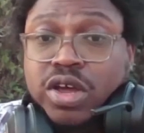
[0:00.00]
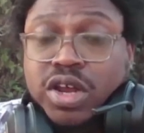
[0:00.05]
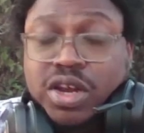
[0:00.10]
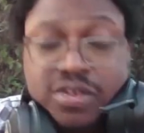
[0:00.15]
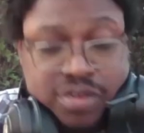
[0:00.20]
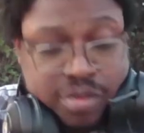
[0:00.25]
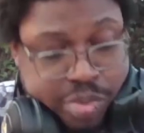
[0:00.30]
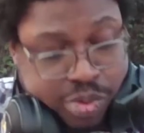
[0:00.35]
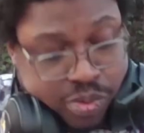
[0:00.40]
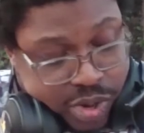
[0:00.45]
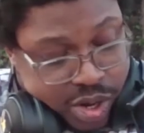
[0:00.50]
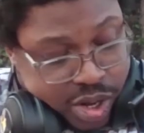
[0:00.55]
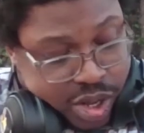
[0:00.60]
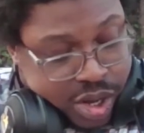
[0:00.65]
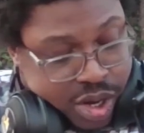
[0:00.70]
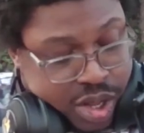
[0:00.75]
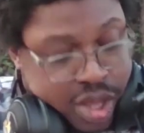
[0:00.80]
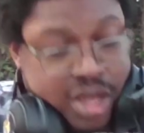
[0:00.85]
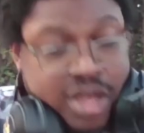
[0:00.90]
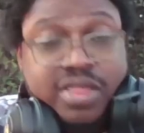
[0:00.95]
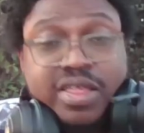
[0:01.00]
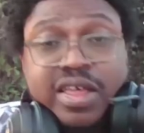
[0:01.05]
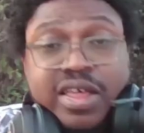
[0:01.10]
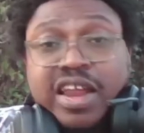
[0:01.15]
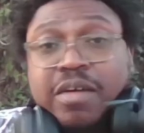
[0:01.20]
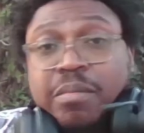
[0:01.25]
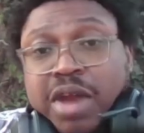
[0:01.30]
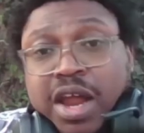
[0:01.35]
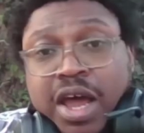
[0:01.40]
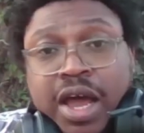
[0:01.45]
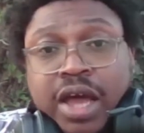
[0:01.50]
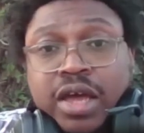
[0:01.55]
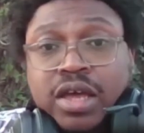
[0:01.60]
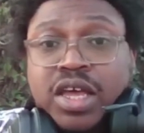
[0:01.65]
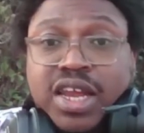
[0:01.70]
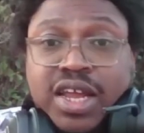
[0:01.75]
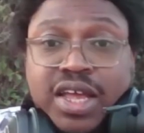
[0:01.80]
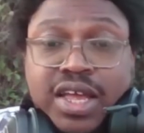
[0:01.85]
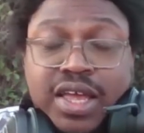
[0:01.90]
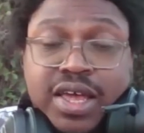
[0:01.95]
disappointed that I'm not
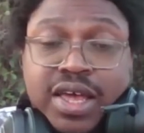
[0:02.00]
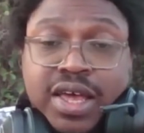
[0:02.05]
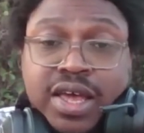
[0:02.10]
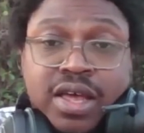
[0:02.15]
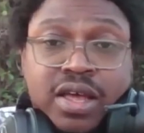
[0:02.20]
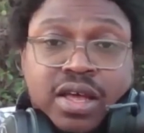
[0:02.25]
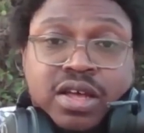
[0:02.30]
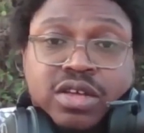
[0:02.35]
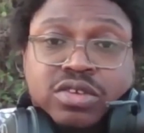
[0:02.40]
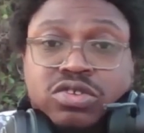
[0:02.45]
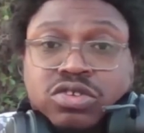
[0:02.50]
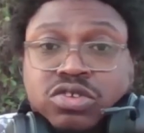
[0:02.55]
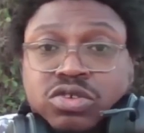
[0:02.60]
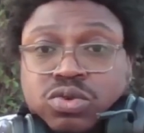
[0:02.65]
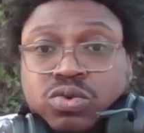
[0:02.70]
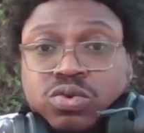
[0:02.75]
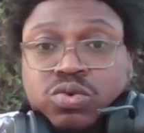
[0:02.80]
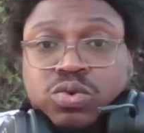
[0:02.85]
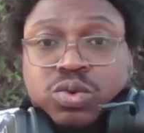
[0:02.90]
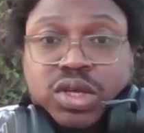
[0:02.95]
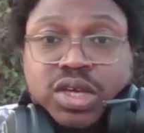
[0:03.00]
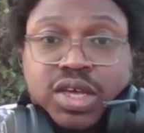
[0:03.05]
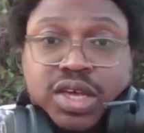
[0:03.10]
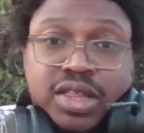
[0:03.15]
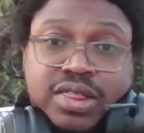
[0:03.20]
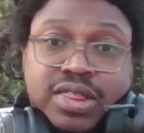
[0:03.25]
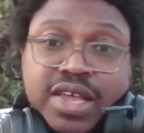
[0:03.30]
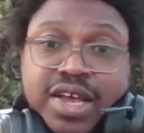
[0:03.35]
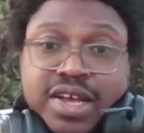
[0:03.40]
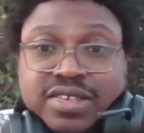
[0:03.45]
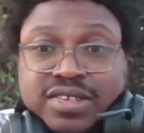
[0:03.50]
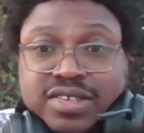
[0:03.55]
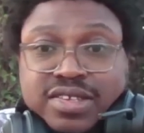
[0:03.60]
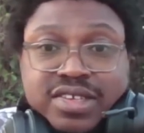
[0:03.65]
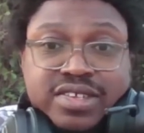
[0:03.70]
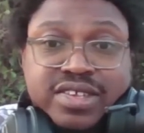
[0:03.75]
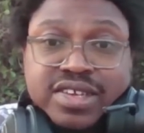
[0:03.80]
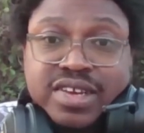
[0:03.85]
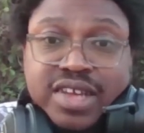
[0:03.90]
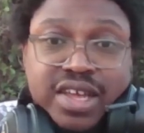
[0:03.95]
gonna get to get that
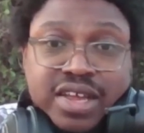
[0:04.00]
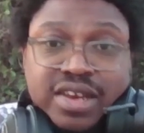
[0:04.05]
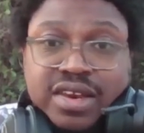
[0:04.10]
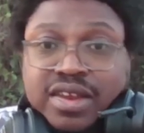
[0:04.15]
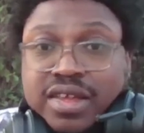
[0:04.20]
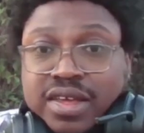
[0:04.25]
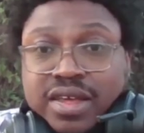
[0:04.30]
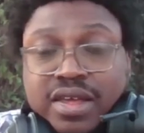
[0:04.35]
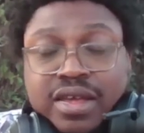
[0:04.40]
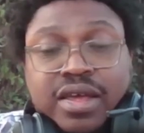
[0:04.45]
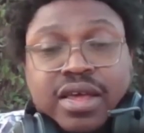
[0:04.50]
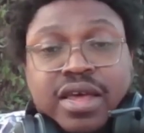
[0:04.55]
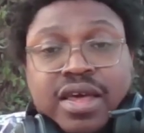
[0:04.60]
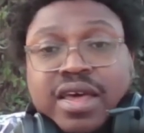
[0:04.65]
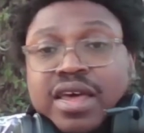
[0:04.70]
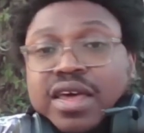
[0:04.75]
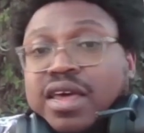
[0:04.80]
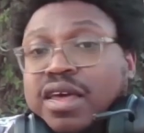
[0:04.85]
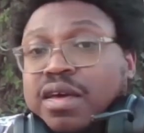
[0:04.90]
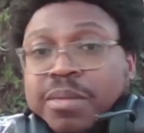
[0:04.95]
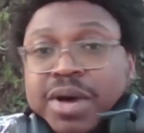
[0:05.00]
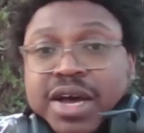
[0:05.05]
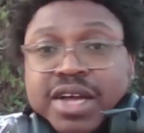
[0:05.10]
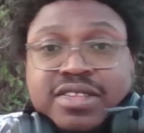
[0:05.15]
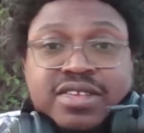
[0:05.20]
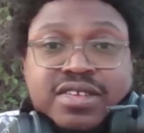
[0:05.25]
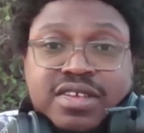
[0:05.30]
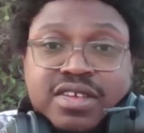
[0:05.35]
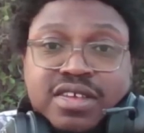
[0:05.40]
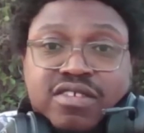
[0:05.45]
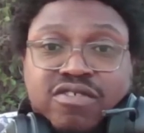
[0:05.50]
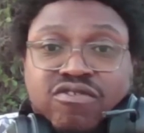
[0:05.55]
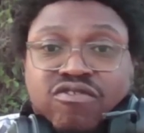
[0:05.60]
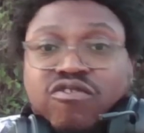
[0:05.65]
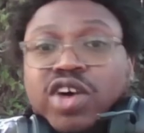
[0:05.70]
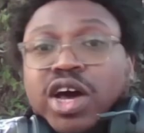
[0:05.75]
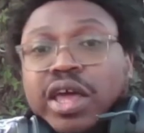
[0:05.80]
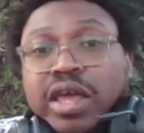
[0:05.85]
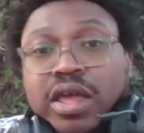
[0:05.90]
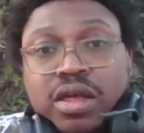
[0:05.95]
season ending MIT
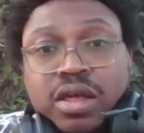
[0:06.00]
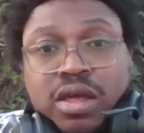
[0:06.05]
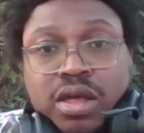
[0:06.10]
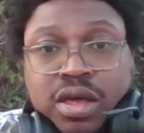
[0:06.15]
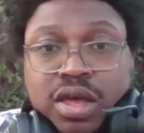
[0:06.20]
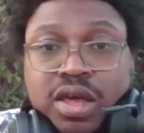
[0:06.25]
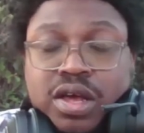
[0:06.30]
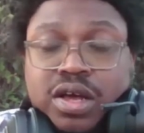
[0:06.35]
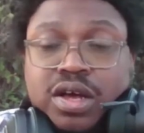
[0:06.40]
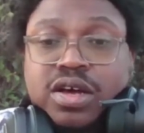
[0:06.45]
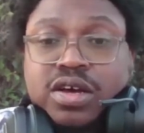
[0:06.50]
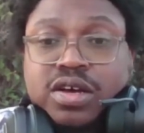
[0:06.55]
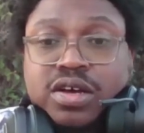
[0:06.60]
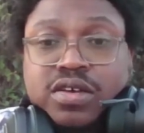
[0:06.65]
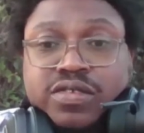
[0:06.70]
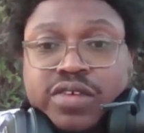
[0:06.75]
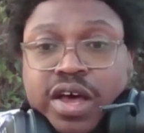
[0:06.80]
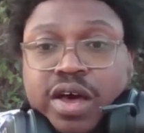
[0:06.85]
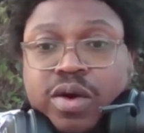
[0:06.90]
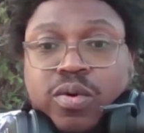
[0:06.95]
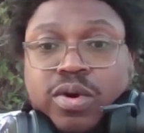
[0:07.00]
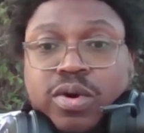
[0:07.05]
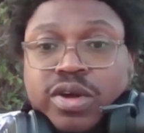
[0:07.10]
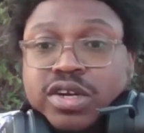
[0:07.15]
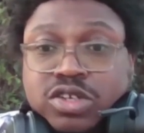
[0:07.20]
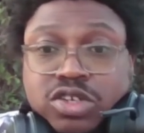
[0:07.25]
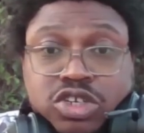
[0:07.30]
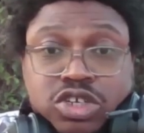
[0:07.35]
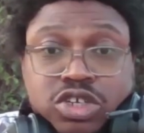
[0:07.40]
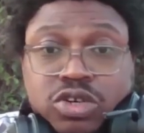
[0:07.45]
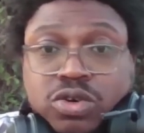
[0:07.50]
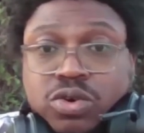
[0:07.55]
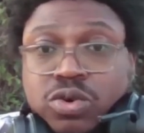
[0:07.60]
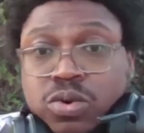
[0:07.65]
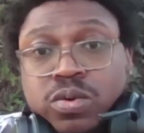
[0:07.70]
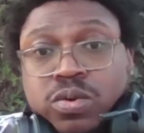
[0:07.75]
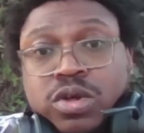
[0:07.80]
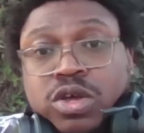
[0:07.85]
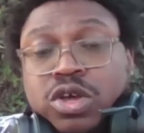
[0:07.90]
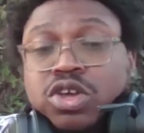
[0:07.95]
fight because I wanted to show
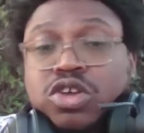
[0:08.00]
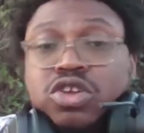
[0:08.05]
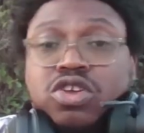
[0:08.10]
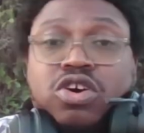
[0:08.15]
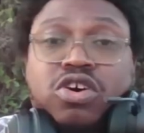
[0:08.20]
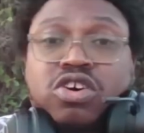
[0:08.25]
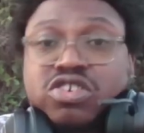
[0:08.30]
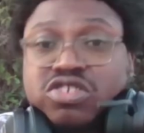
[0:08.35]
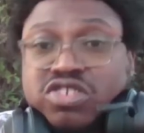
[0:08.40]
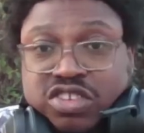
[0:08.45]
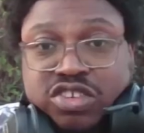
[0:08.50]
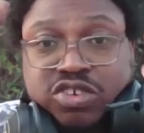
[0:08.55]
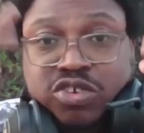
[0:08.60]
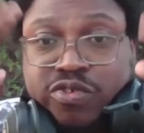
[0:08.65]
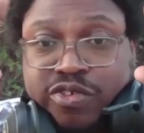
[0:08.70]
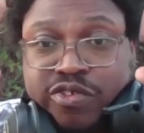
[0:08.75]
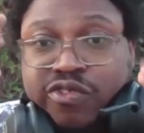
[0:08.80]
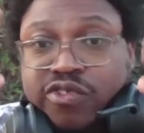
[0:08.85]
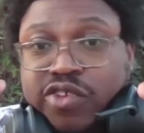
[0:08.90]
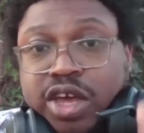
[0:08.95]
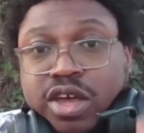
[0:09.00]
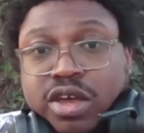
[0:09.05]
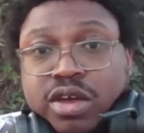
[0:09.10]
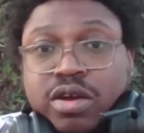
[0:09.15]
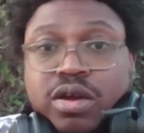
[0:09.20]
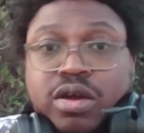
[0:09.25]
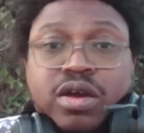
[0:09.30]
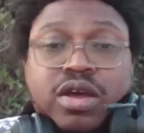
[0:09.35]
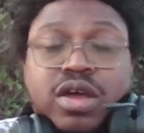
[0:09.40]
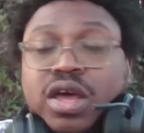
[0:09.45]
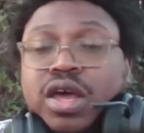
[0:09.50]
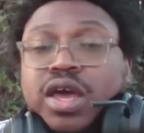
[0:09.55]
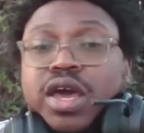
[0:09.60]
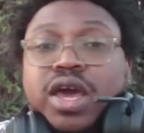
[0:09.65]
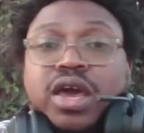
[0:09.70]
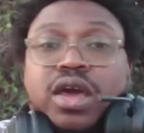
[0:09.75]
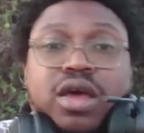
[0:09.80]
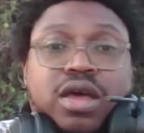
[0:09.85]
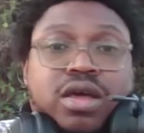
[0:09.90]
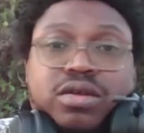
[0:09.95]
y'all Silver Faker
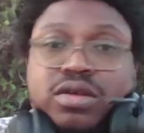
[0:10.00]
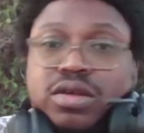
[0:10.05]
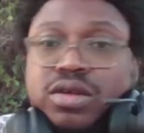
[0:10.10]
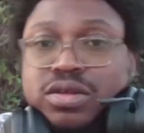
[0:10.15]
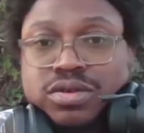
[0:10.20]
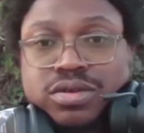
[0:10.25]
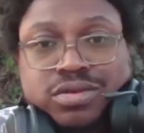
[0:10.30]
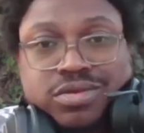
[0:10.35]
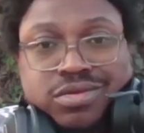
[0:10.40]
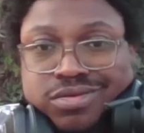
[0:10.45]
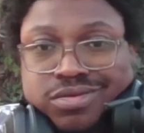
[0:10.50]
and. Uh,